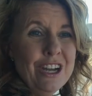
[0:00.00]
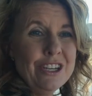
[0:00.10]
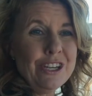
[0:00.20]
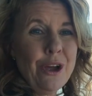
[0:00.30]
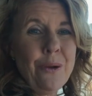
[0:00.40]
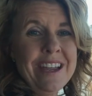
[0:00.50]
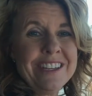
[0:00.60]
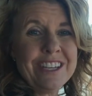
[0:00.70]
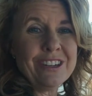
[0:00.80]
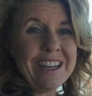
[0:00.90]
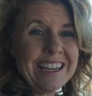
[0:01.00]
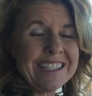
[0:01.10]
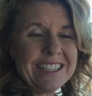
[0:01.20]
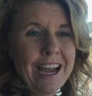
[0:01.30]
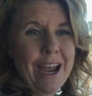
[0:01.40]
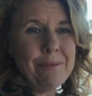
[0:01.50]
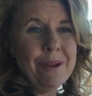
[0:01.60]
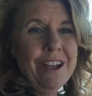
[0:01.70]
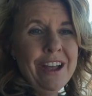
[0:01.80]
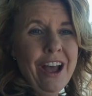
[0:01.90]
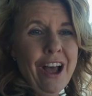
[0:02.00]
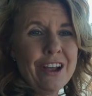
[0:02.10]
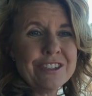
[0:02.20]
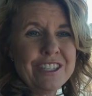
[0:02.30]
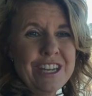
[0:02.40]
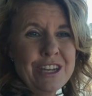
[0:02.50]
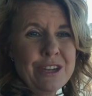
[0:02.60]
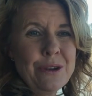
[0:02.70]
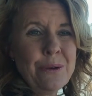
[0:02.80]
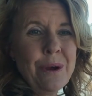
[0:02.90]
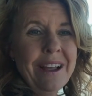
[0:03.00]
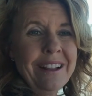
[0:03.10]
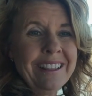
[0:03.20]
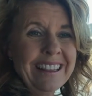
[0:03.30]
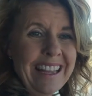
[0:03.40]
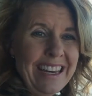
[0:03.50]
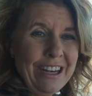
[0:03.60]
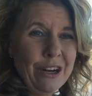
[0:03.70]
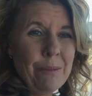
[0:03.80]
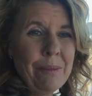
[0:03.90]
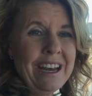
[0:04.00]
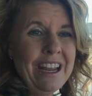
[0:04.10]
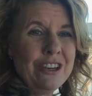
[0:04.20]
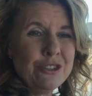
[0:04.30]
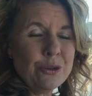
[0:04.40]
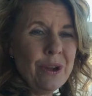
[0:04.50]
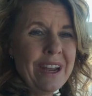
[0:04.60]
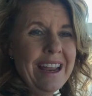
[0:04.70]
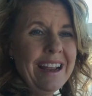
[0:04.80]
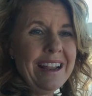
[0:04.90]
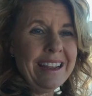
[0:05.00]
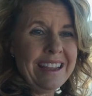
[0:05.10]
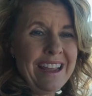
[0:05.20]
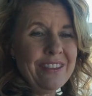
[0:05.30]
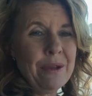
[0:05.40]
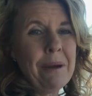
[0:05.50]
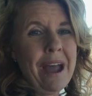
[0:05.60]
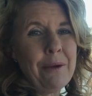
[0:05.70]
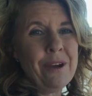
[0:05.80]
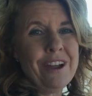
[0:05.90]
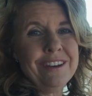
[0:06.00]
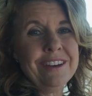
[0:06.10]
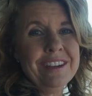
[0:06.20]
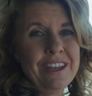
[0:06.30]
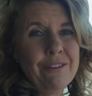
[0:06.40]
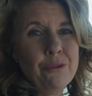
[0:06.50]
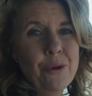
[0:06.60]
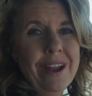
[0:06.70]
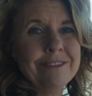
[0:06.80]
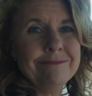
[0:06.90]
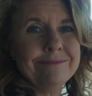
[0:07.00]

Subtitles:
So until next time, I'll see you later, but enjoy again the buy one, give one.